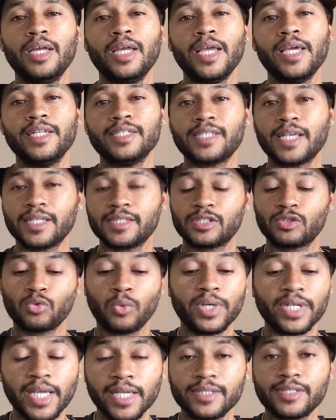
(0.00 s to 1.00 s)
And it's at
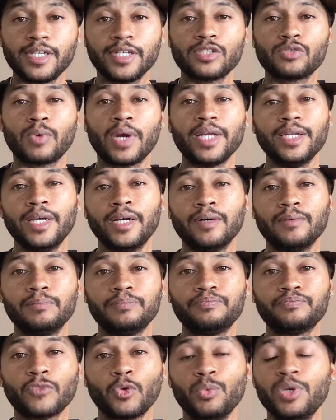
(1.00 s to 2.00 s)
28 cents right now.
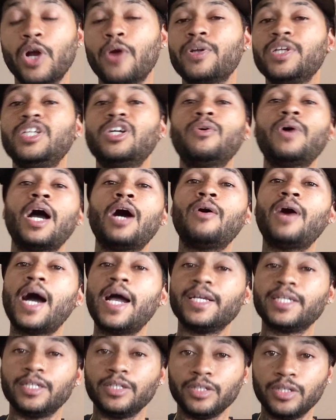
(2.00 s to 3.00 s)
We already know how
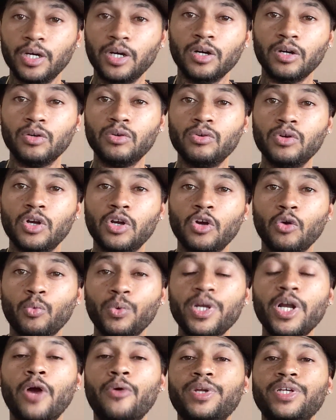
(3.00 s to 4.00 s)
high it can go.
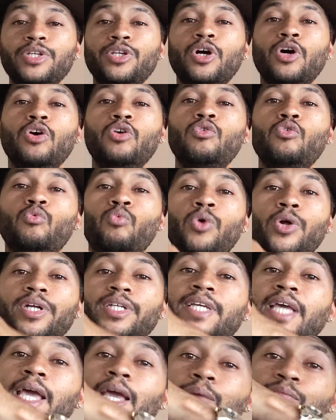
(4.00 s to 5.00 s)
We already know where
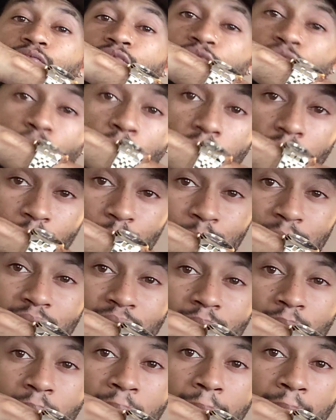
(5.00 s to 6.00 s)
it came from.
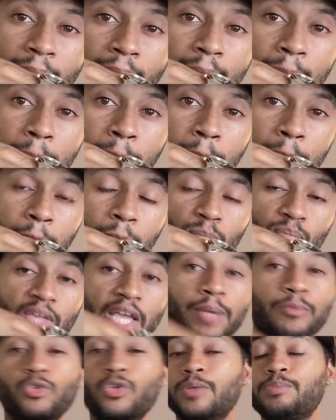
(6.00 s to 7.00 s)

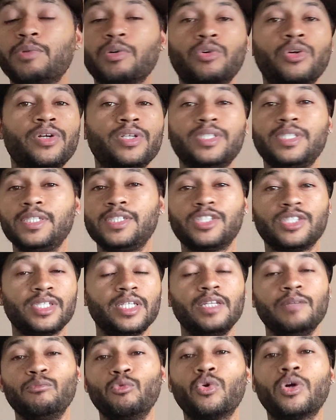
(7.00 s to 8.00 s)
And cryptocurrency is
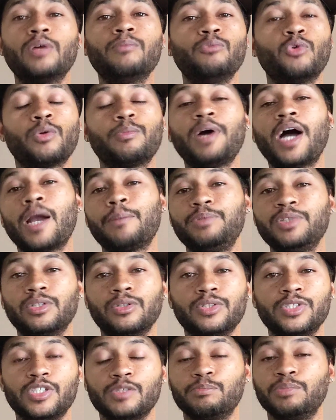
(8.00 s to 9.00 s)
just getting more and more
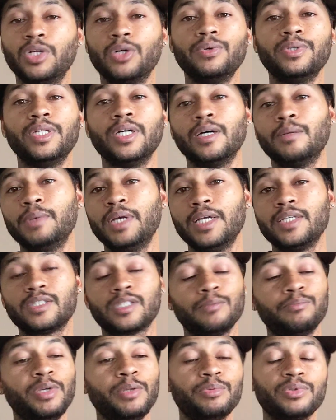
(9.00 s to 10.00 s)
popular. It's just blowing up.
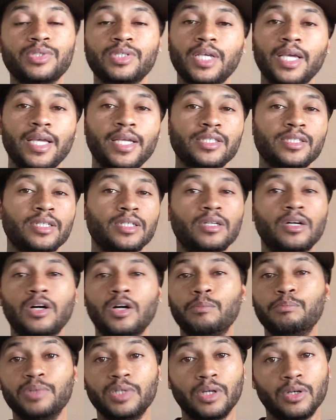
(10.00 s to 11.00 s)
Some people say it's going to
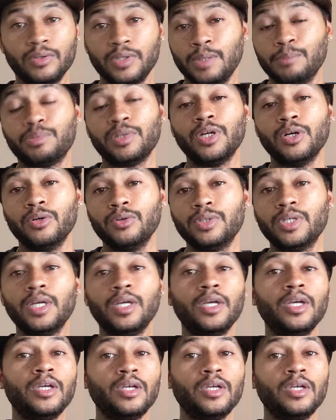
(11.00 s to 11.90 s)
all blow implode.